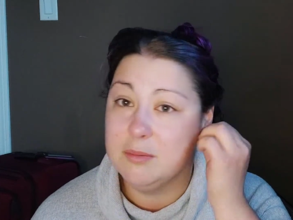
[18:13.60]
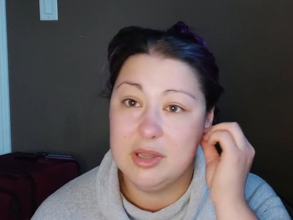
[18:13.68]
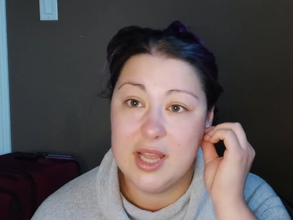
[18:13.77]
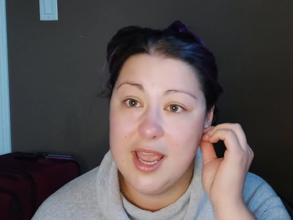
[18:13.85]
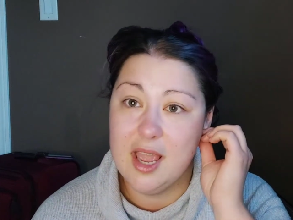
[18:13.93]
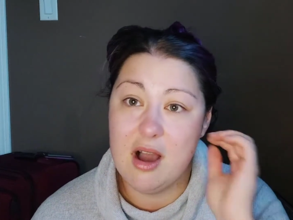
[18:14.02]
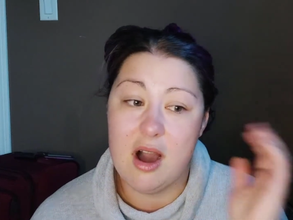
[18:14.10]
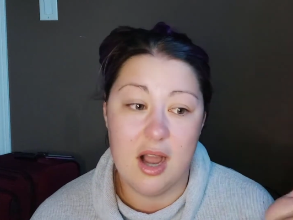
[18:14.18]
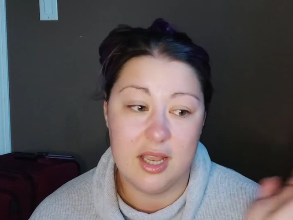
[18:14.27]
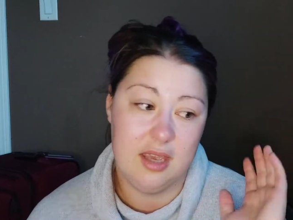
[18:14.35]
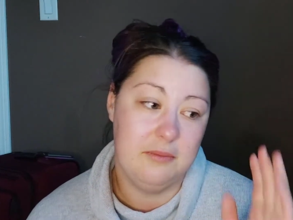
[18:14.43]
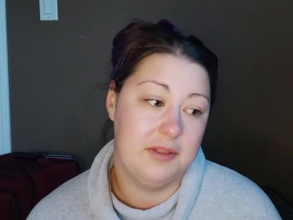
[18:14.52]
playing
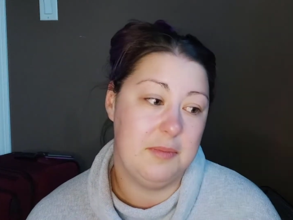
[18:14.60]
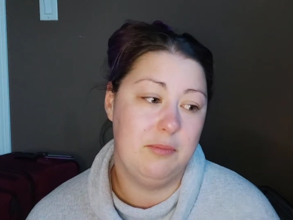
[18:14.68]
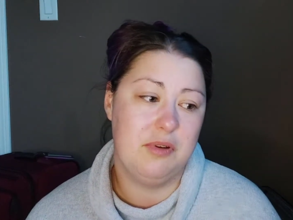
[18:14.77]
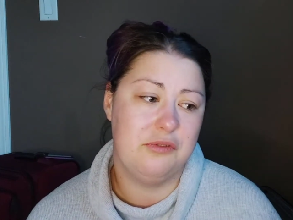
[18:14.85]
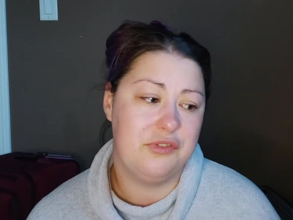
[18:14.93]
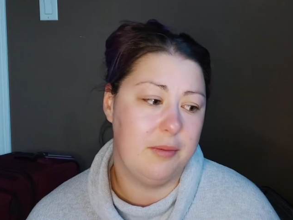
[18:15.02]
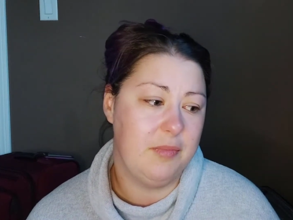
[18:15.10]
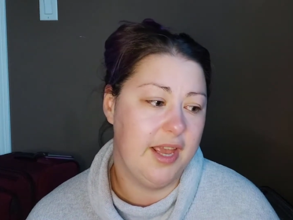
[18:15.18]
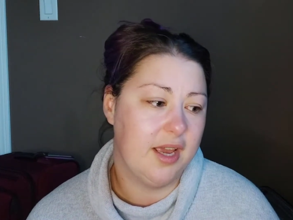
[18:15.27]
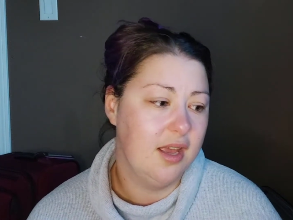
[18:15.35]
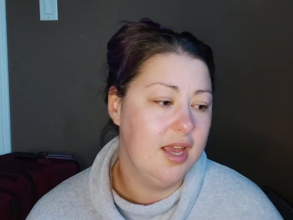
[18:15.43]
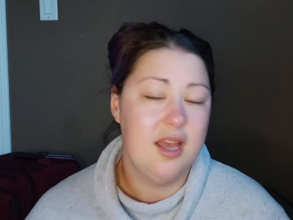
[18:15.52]
hockey with people from
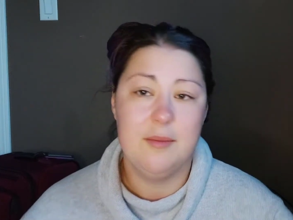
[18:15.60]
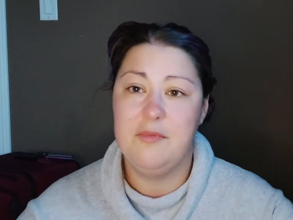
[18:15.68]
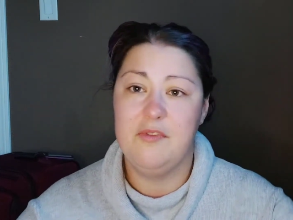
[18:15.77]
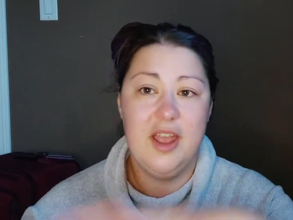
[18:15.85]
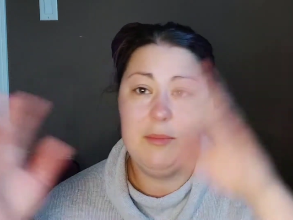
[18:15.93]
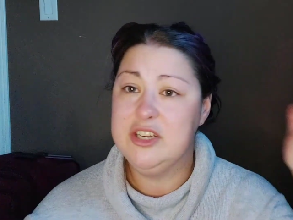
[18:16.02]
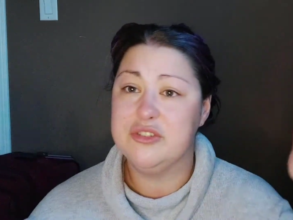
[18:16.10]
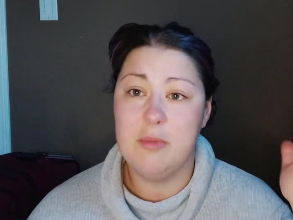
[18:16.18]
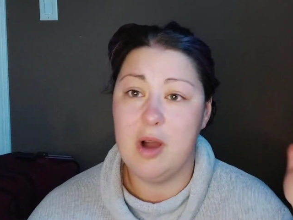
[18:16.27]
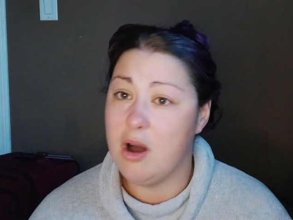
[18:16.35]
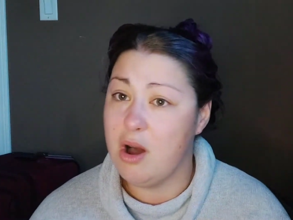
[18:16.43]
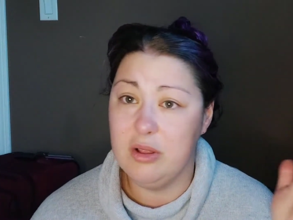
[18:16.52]
like families
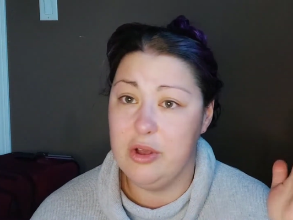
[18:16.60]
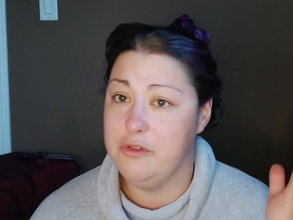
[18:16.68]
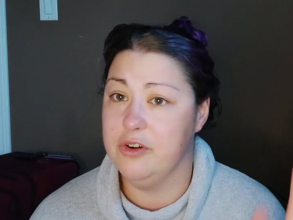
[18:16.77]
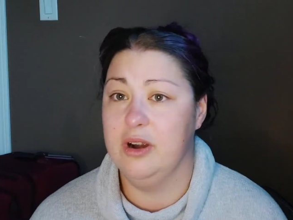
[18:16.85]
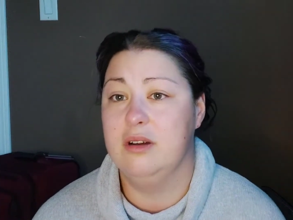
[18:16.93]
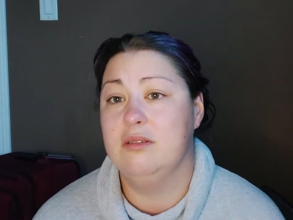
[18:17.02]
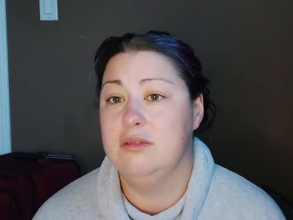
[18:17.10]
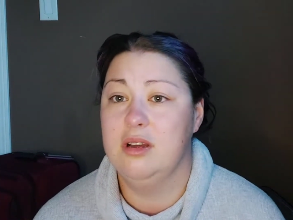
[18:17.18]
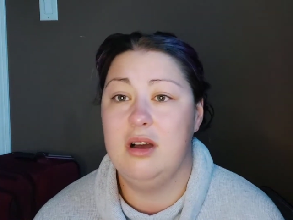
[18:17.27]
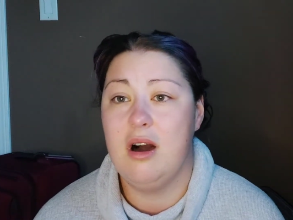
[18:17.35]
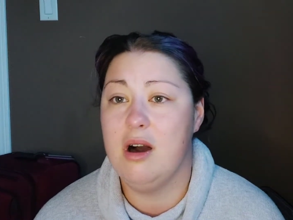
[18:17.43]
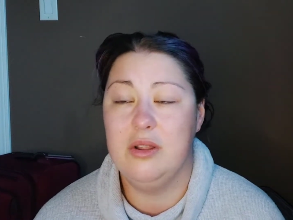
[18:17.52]
from all over
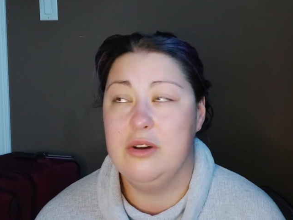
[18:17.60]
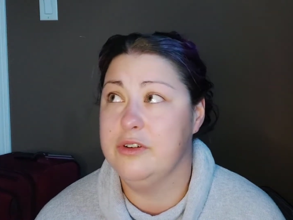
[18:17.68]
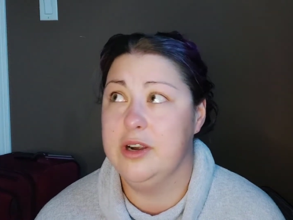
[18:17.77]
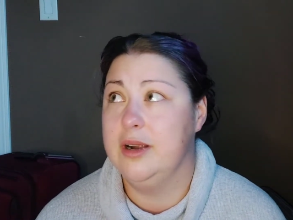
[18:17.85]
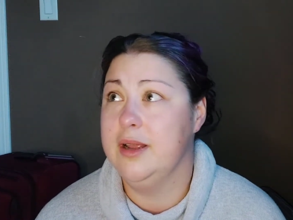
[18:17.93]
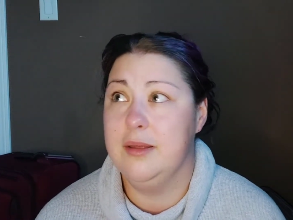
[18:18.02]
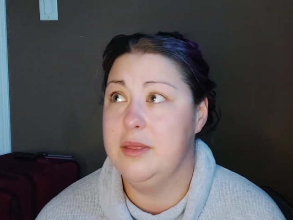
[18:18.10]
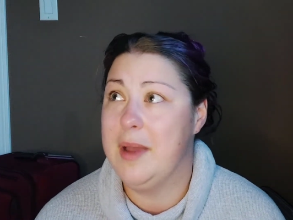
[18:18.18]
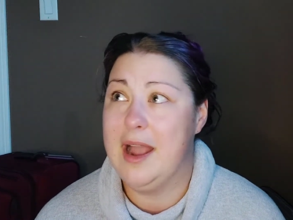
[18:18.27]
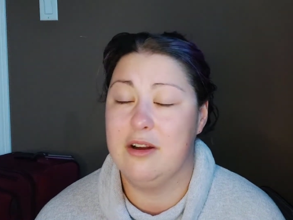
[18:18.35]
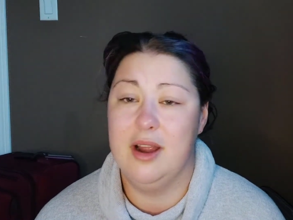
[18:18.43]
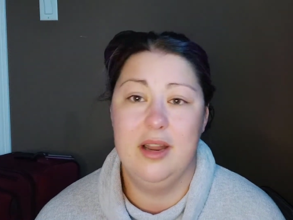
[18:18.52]
the
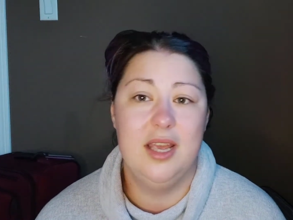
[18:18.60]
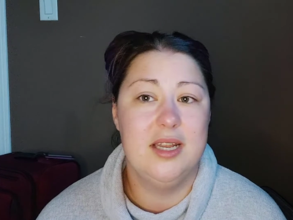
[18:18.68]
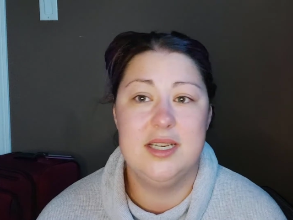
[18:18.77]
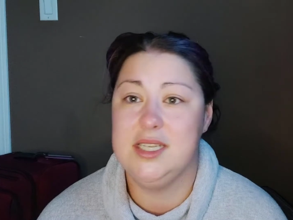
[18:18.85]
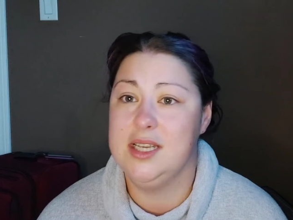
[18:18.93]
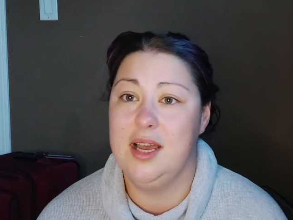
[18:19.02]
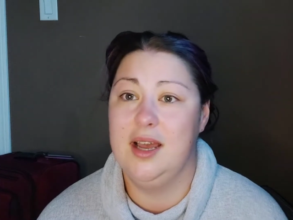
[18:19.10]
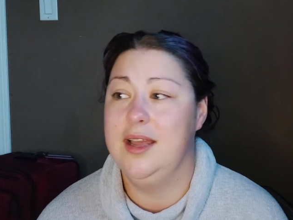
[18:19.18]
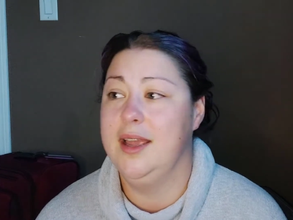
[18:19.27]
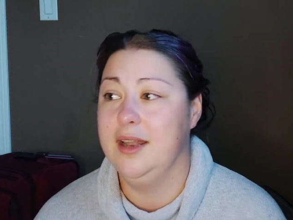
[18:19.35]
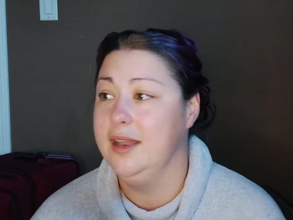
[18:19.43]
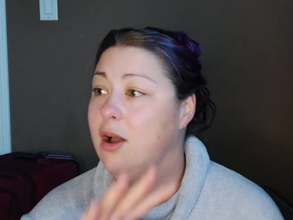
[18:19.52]
background,
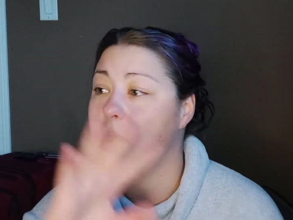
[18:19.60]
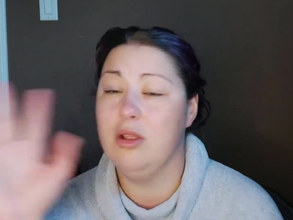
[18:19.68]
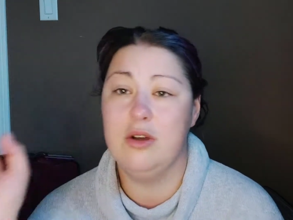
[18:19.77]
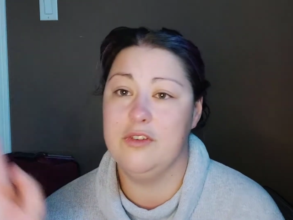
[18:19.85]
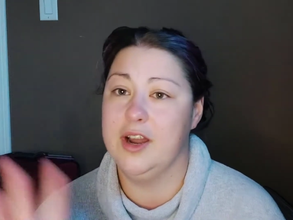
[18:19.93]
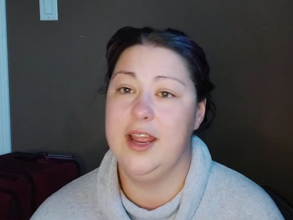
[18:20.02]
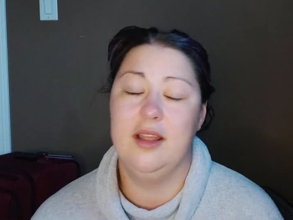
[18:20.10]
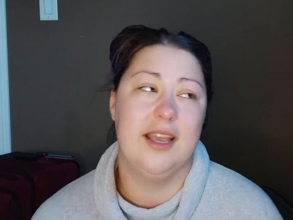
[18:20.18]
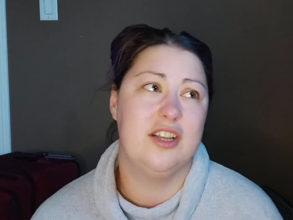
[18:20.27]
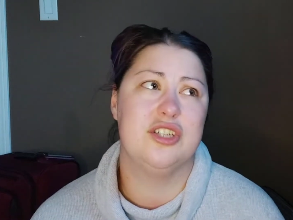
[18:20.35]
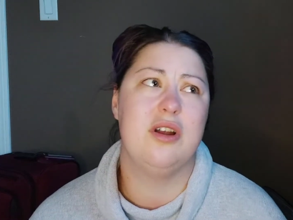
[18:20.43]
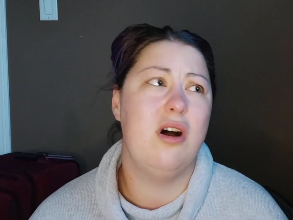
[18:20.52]
India and all over,
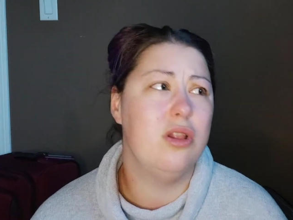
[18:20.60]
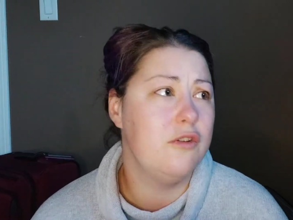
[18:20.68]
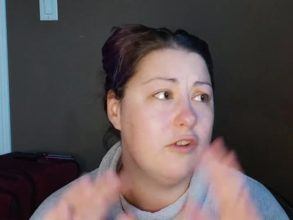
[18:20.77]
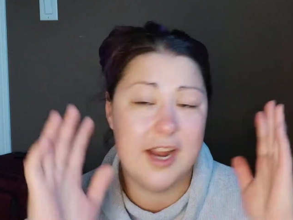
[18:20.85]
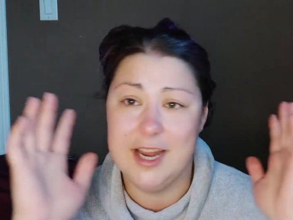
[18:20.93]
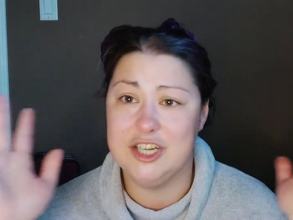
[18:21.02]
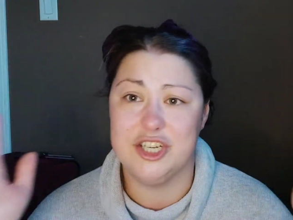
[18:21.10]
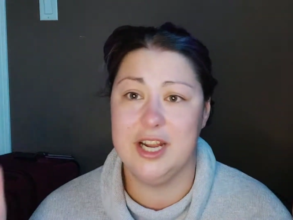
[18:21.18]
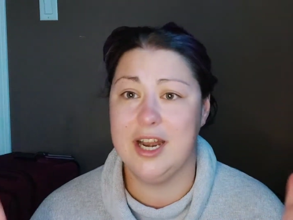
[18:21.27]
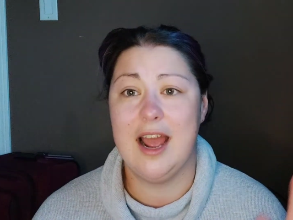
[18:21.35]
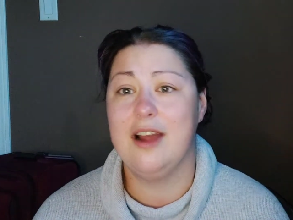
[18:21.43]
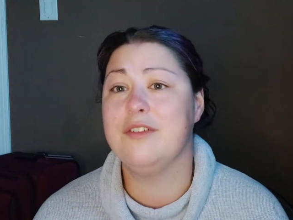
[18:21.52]
like just all over Asia
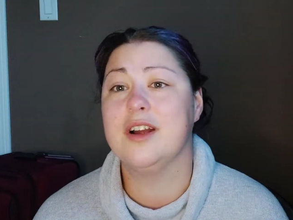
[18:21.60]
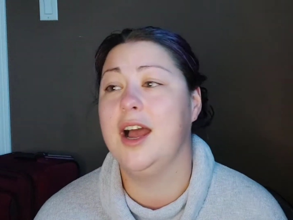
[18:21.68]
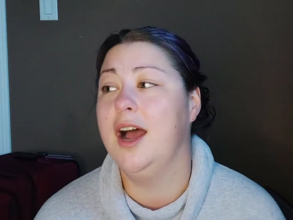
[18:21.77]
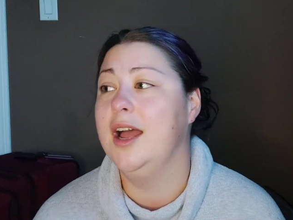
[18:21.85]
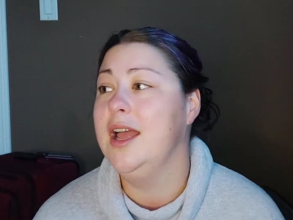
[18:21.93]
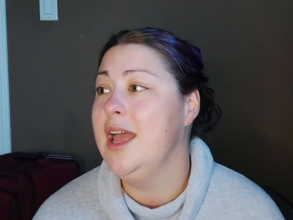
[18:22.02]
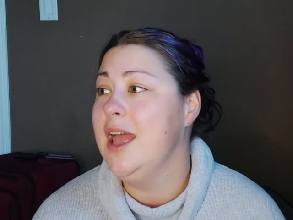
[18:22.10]
and Africa.